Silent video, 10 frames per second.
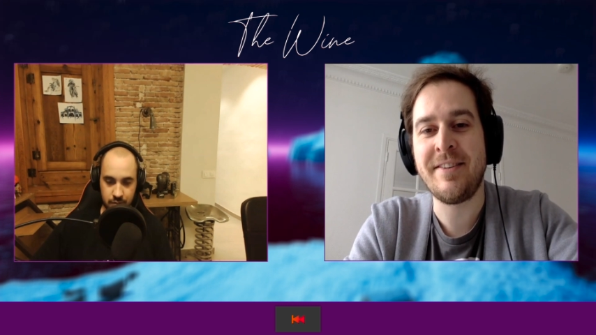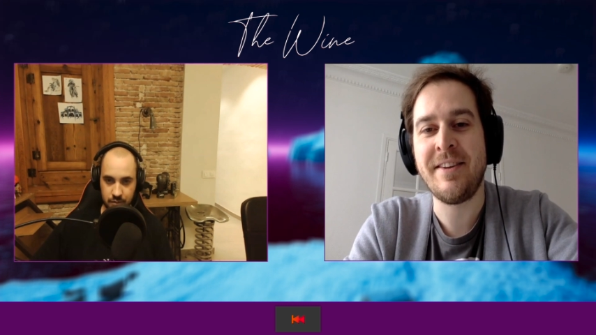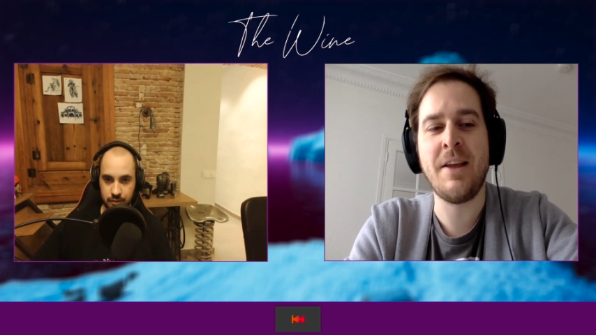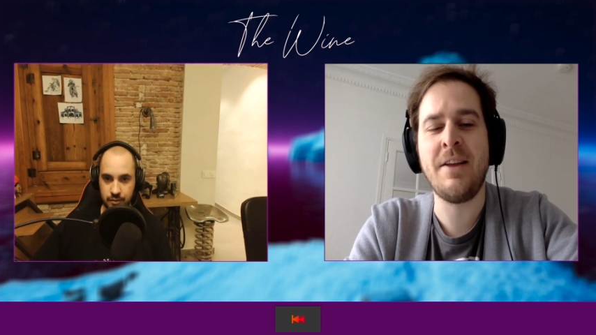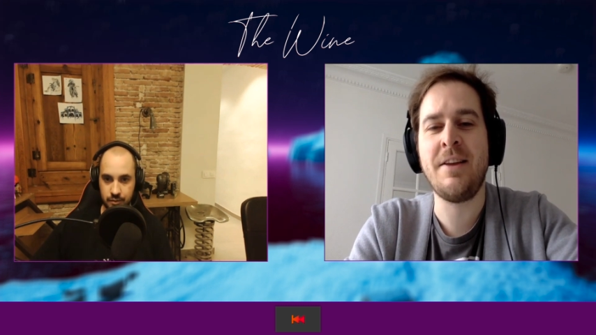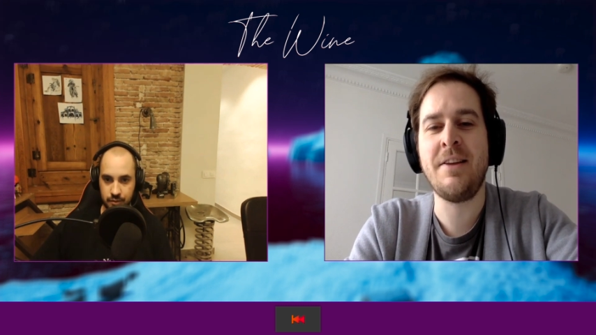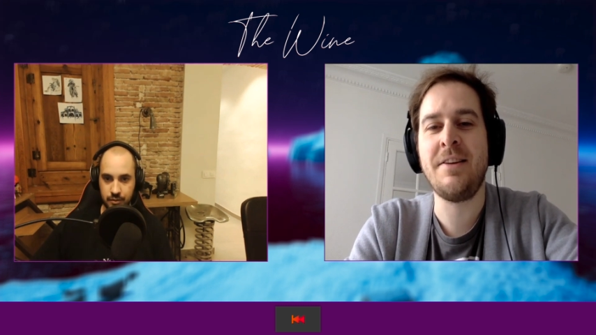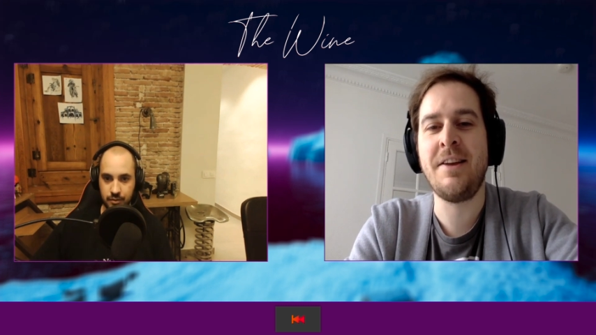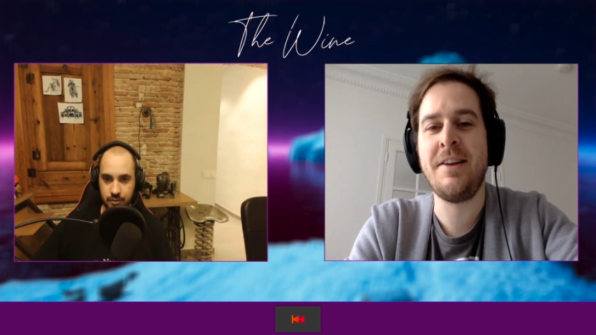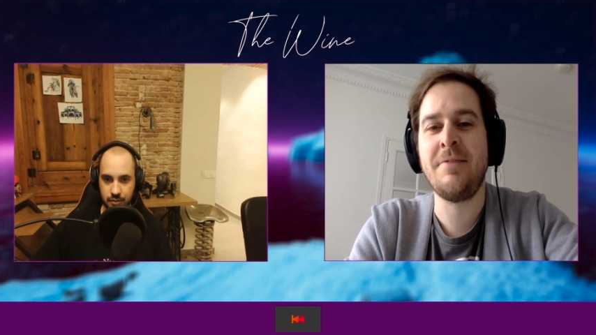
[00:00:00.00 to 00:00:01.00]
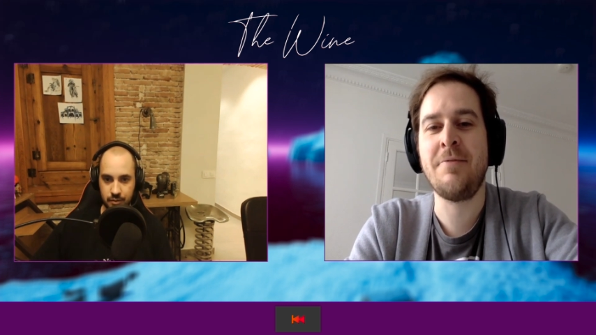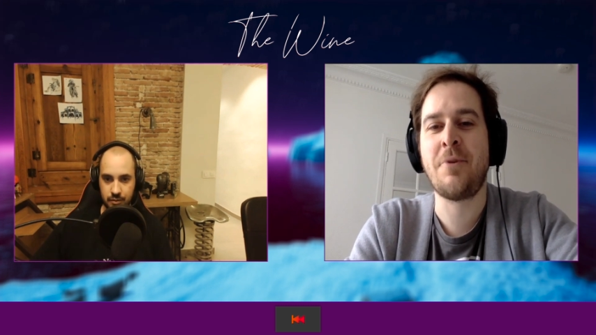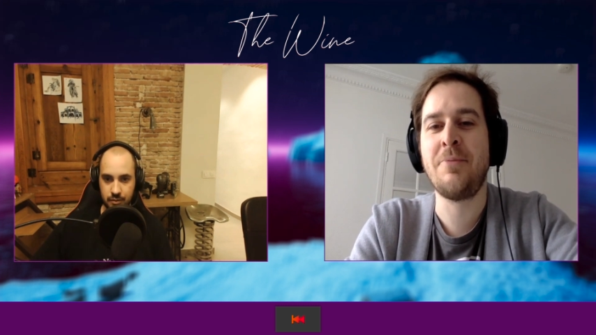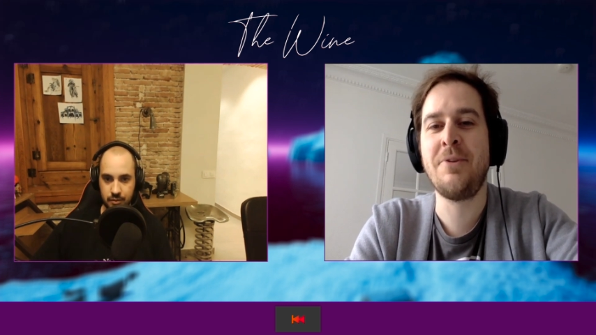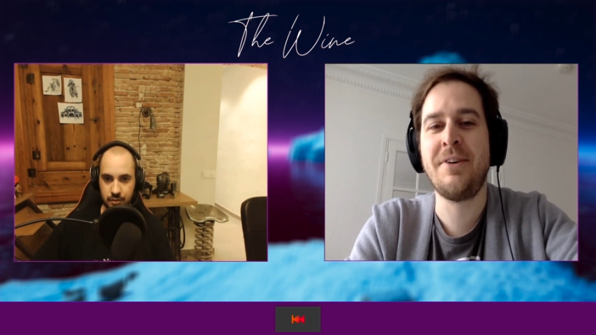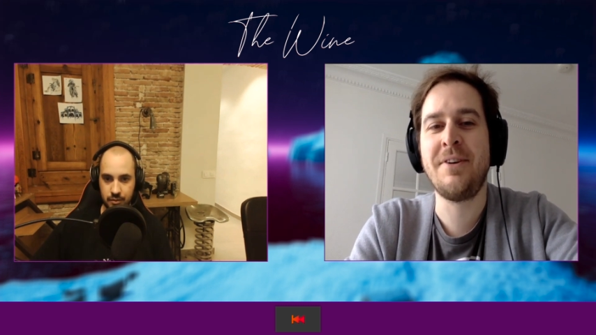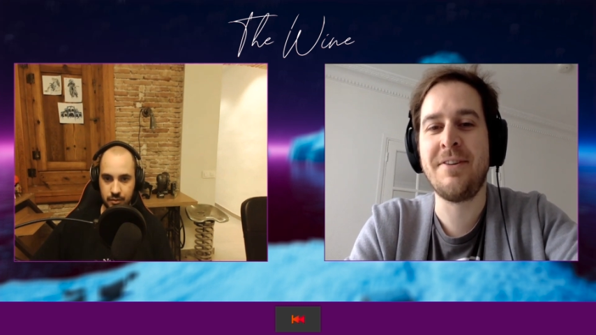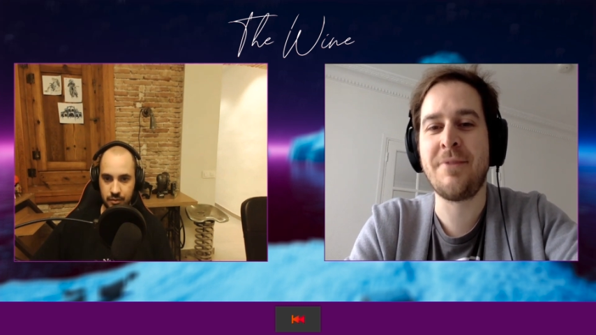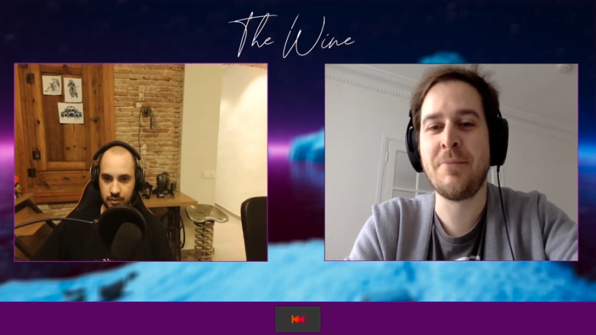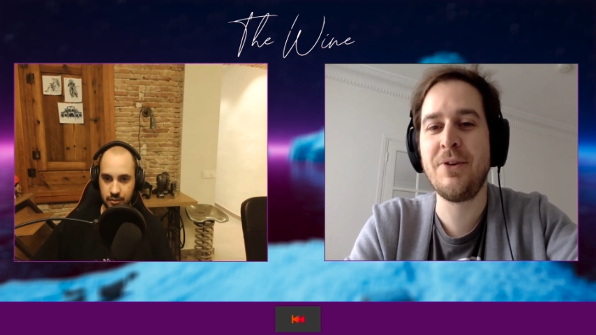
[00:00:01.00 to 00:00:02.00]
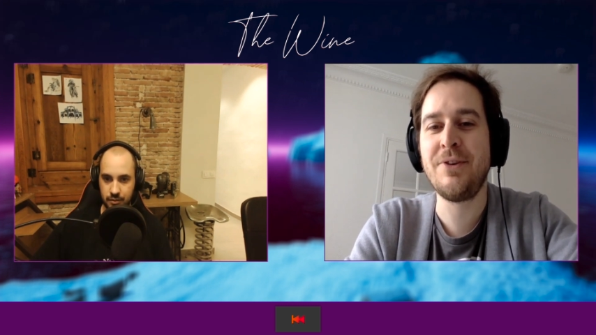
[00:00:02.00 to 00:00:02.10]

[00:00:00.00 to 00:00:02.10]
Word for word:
Speaker 1: it, and and from the from the